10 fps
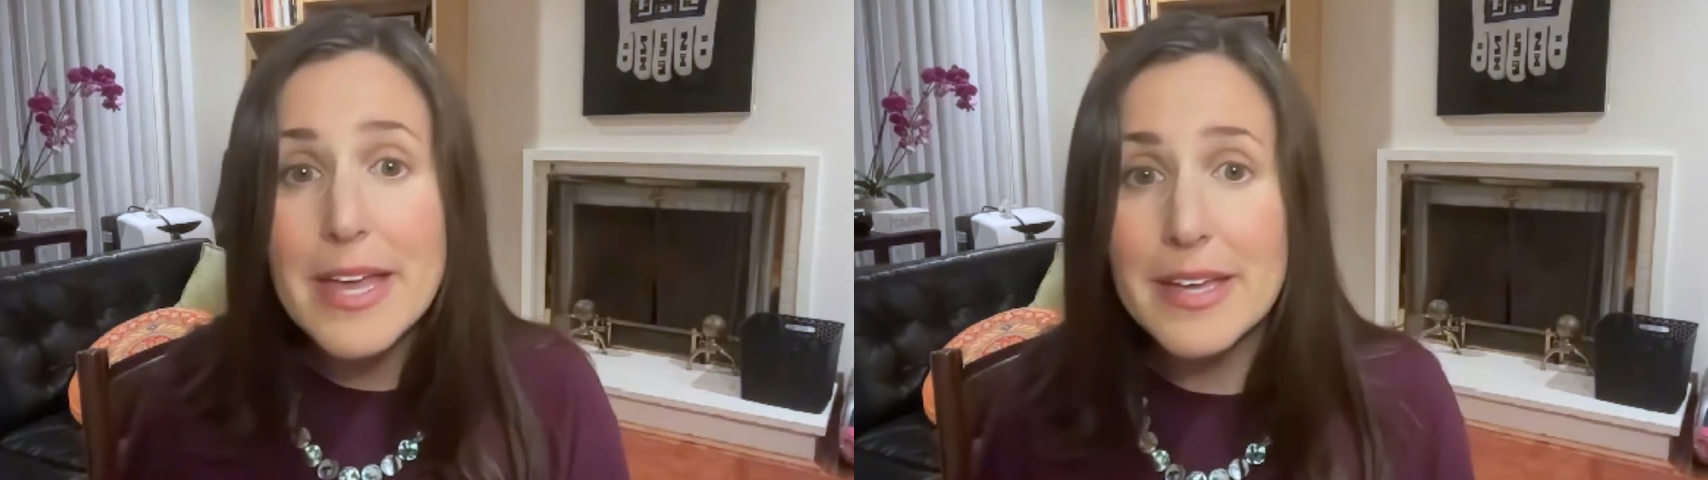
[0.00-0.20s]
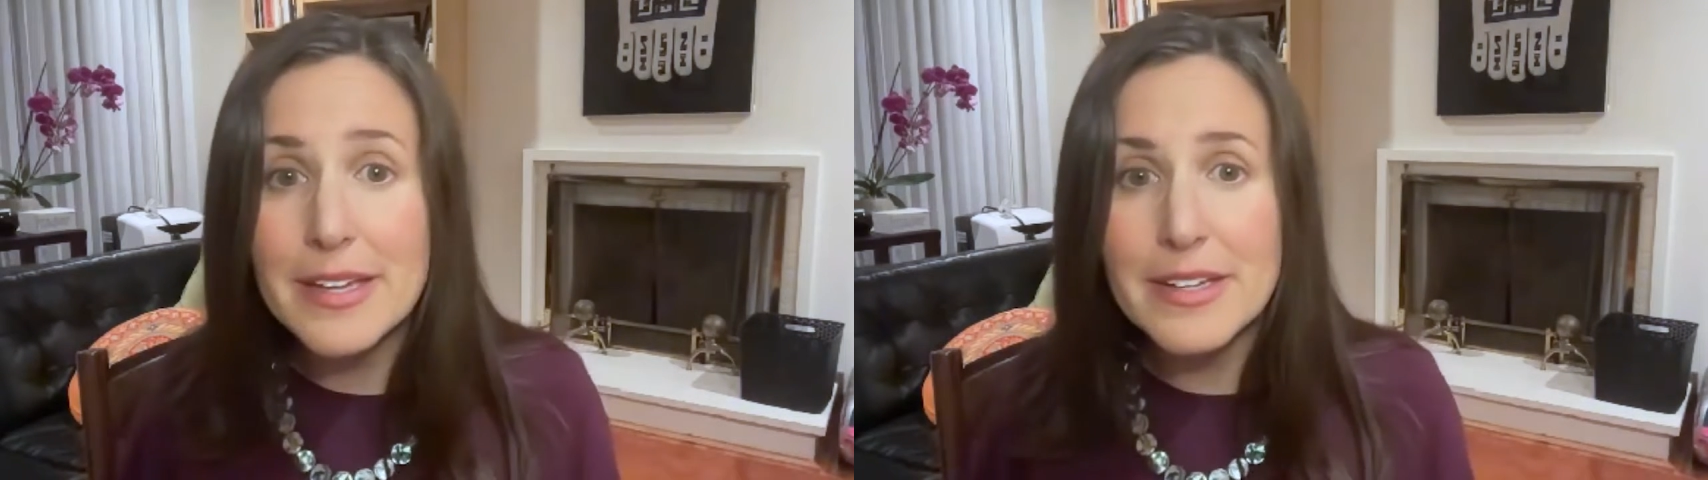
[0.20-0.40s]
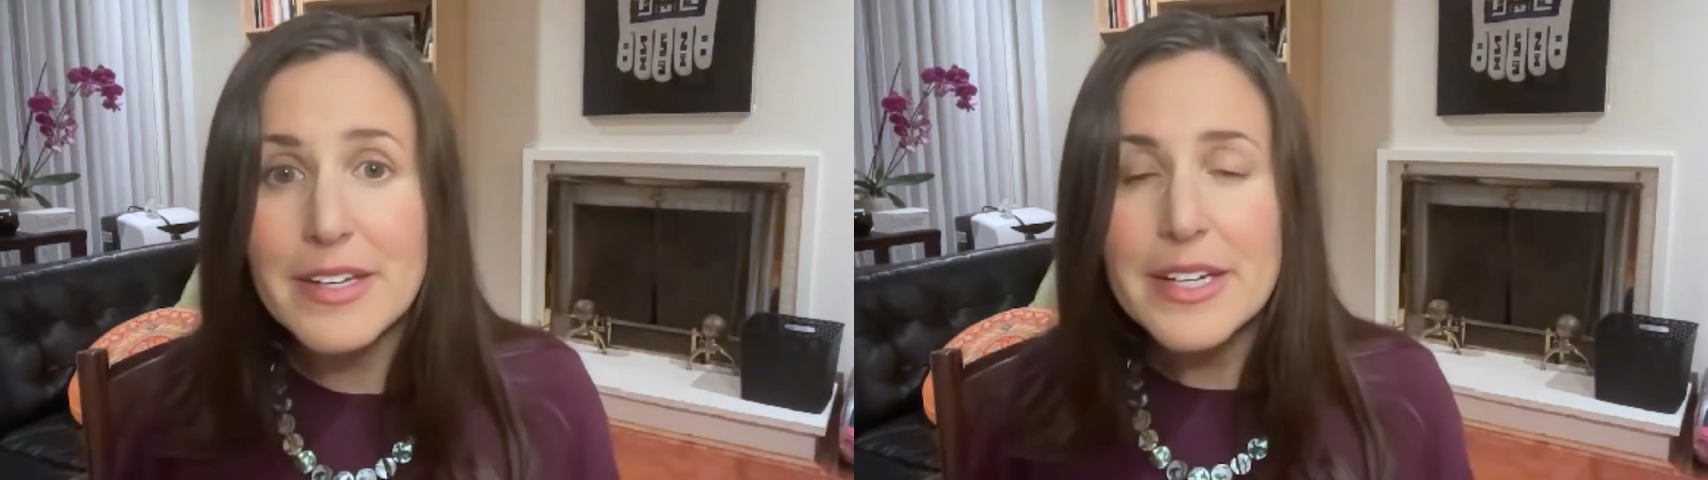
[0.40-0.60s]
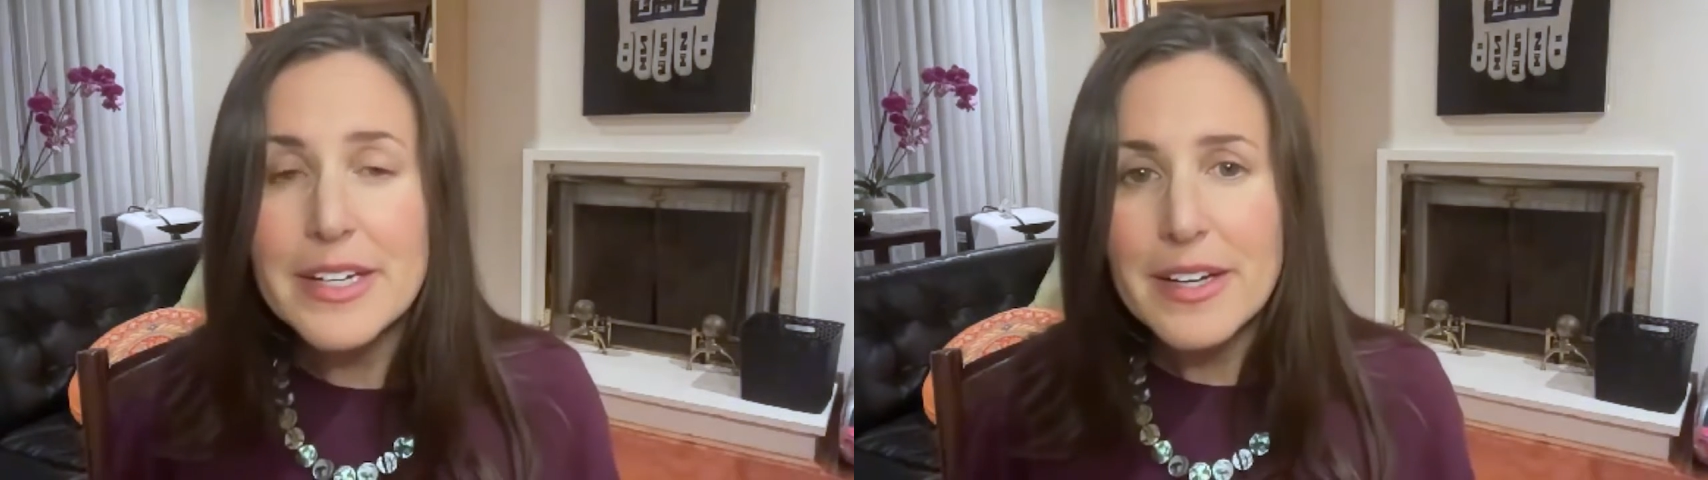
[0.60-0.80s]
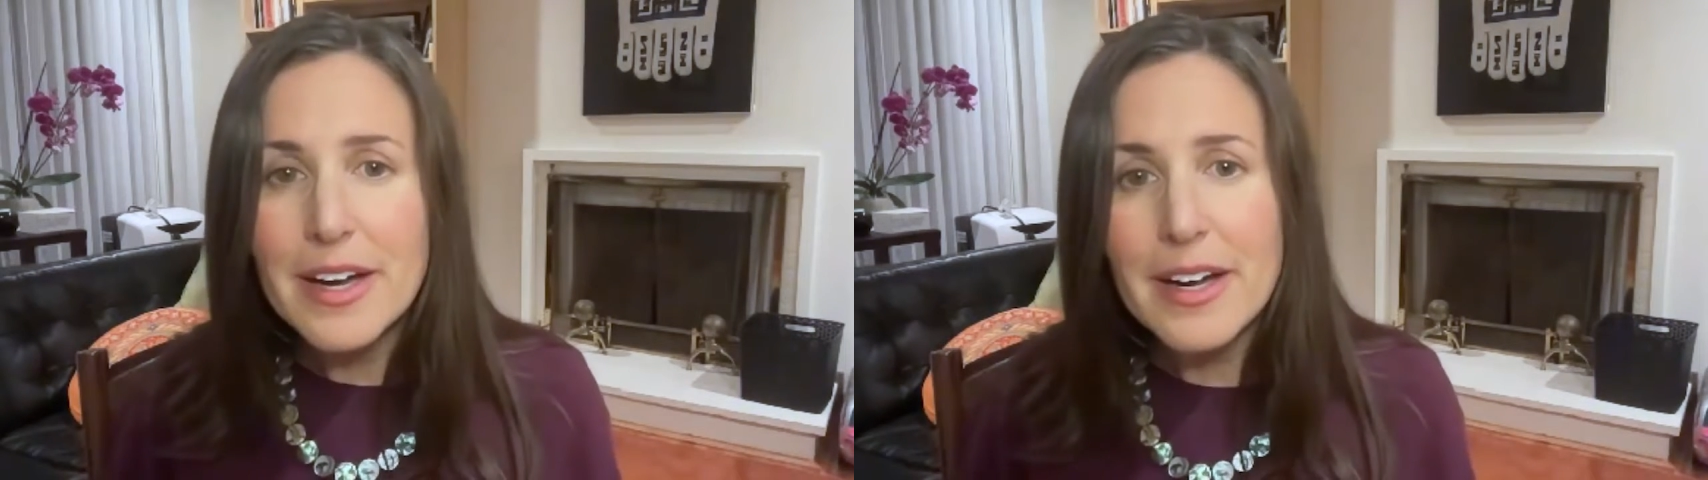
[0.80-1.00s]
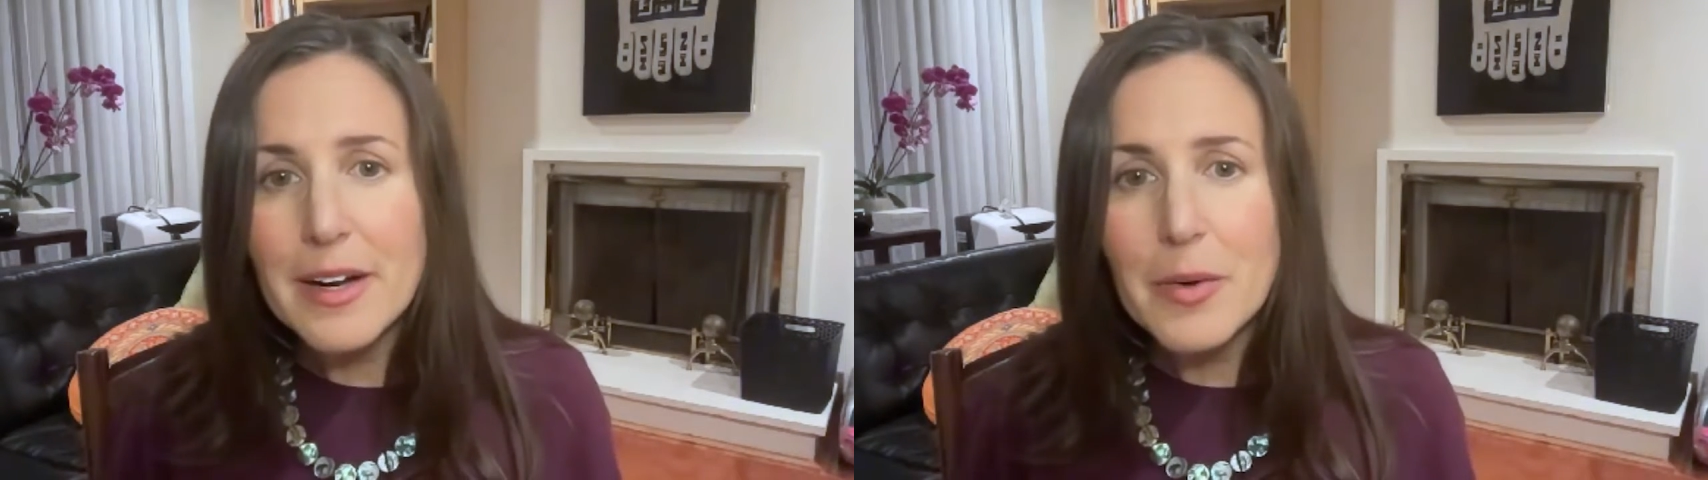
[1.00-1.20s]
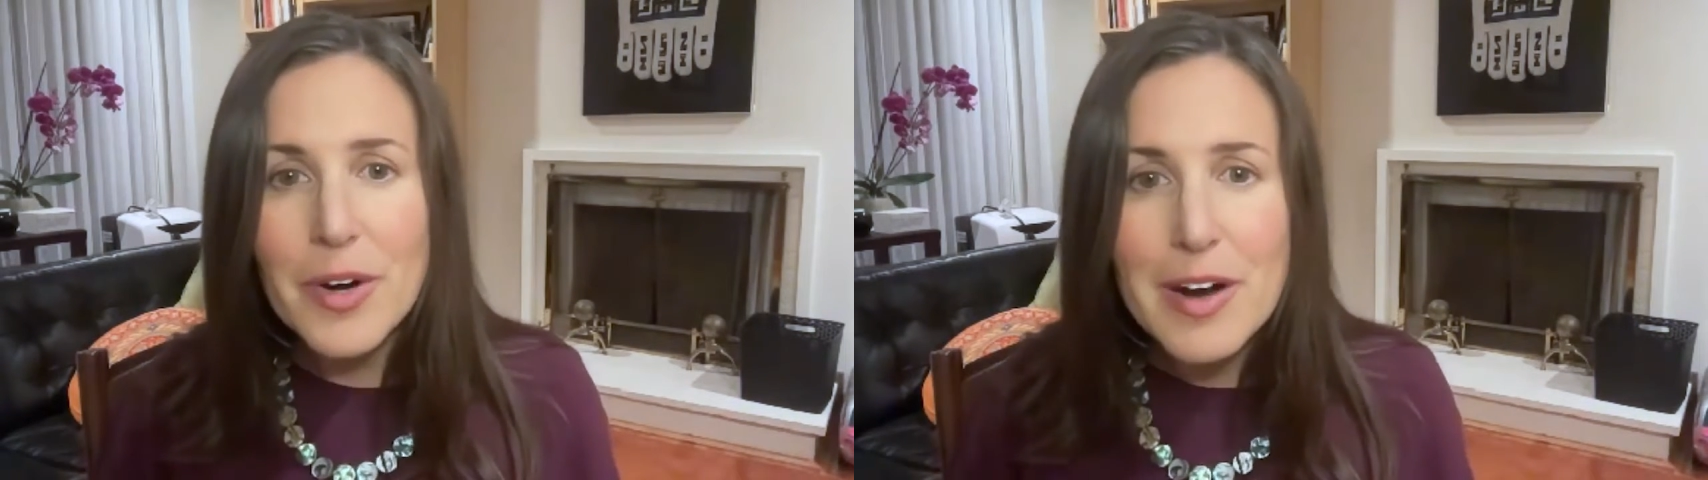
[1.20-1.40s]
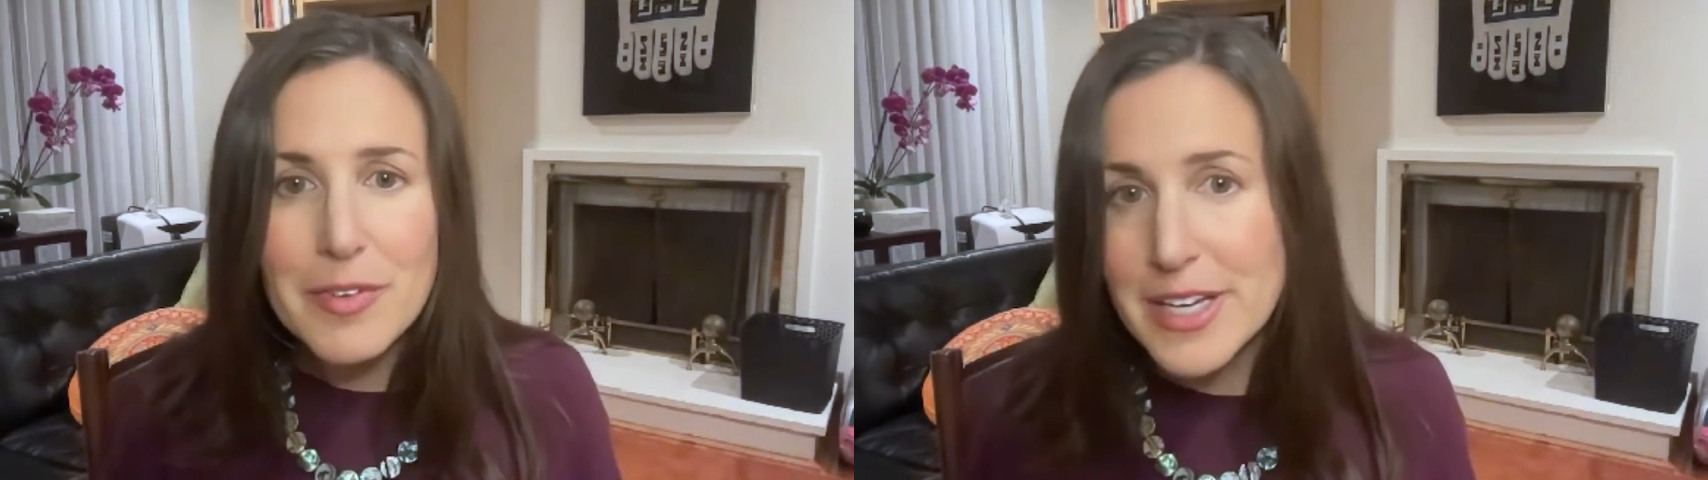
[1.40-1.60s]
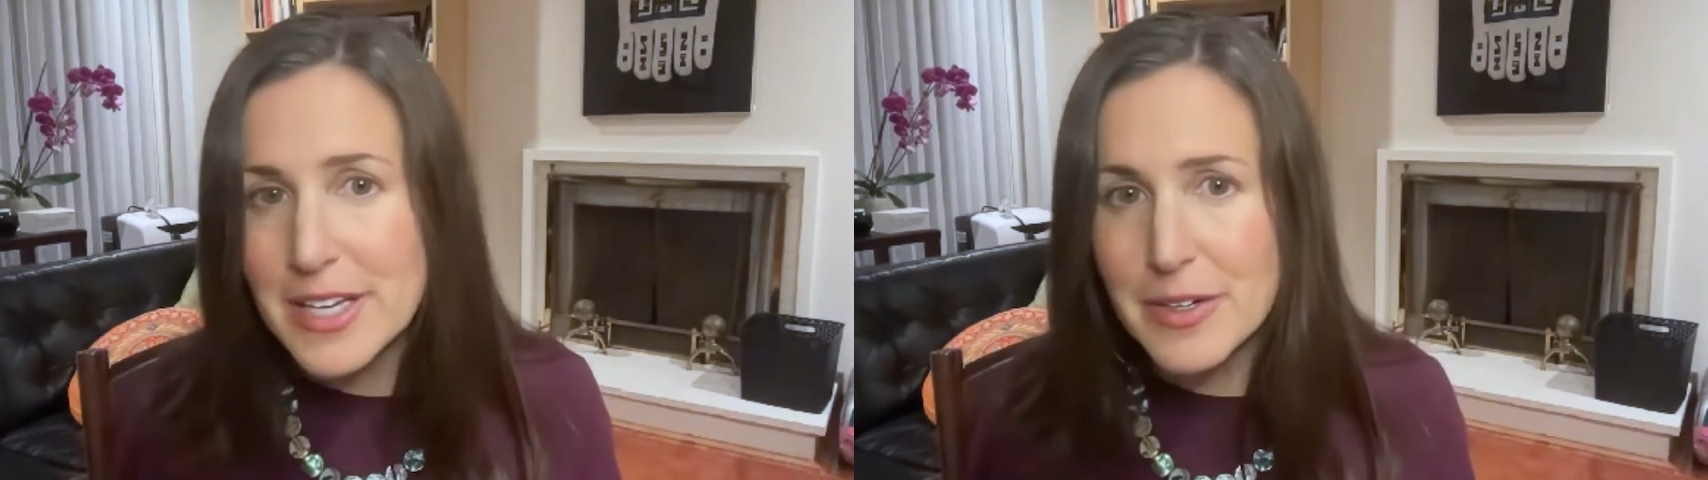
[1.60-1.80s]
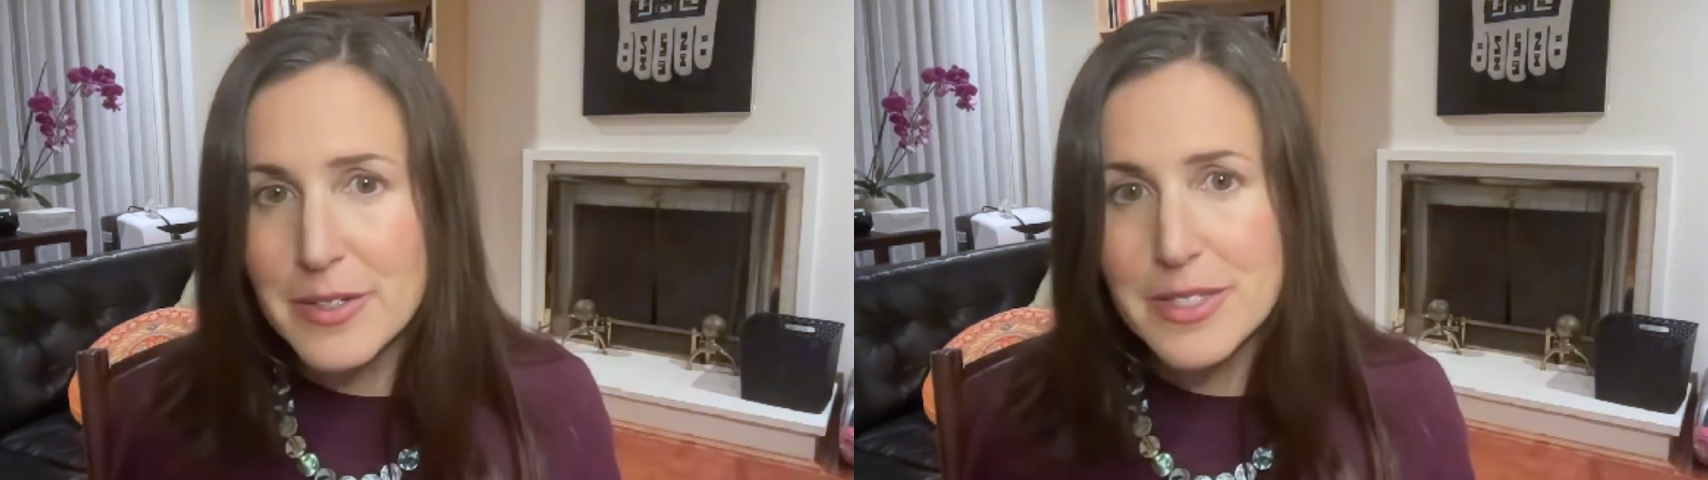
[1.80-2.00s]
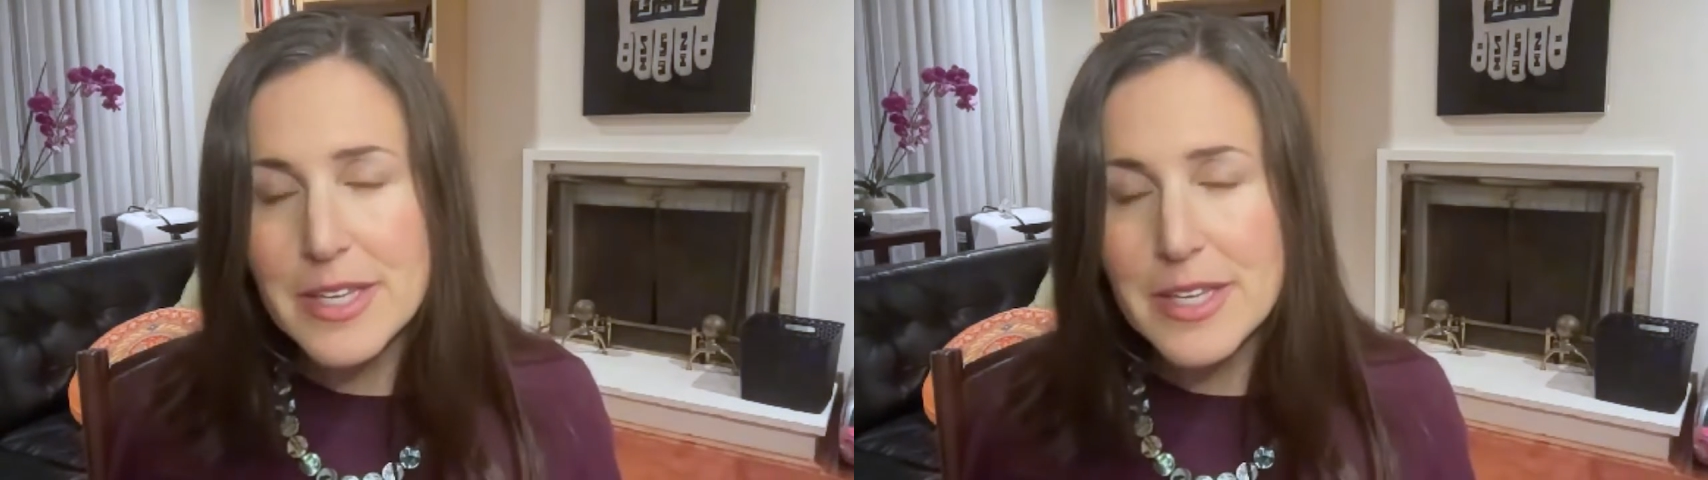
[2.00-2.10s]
in wherever he goes.